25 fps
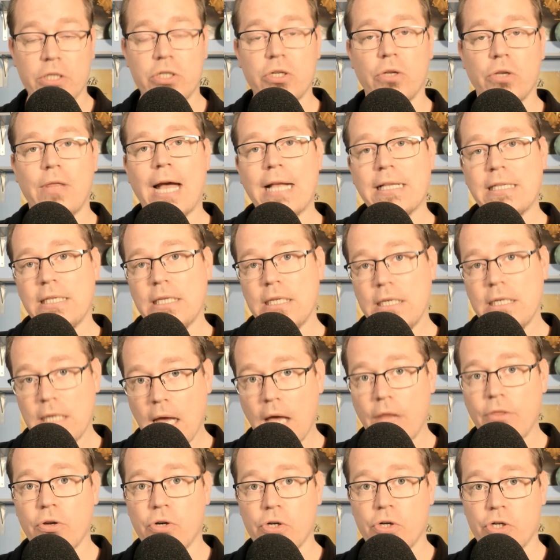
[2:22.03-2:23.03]
So that's
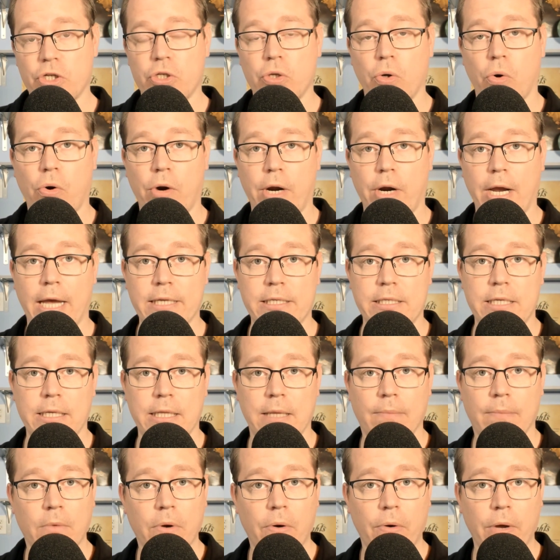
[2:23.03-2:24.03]
another story I see
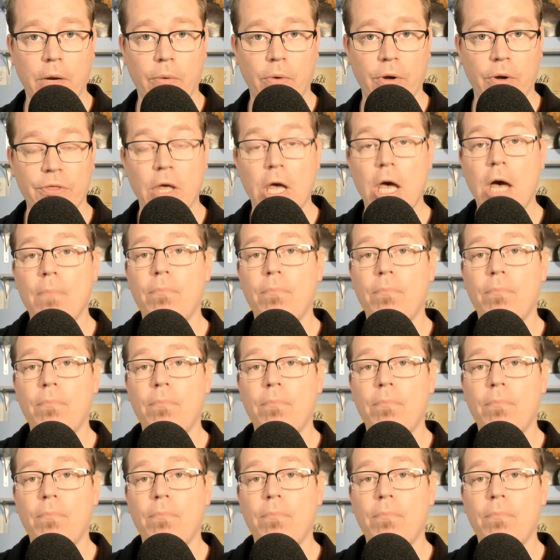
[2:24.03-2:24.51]
them going with.